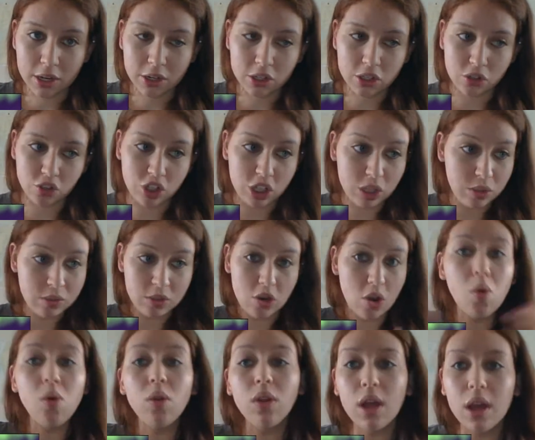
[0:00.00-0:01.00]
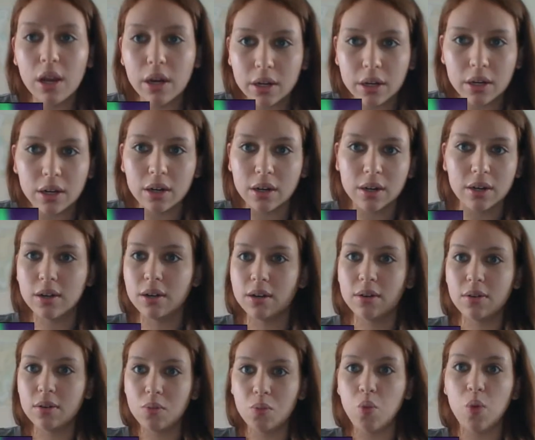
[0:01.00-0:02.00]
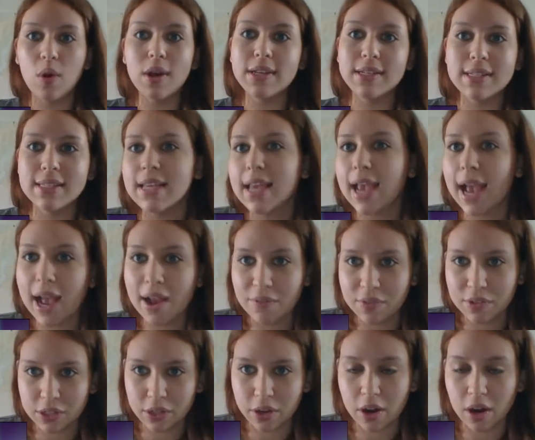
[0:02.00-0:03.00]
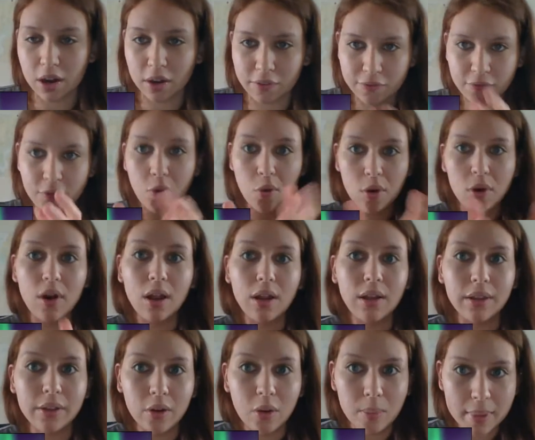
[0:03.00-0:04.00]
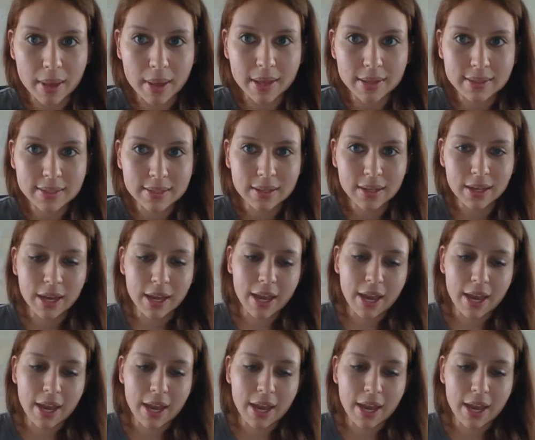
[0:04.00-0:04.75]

So she no longer was the Avatar for a little bit.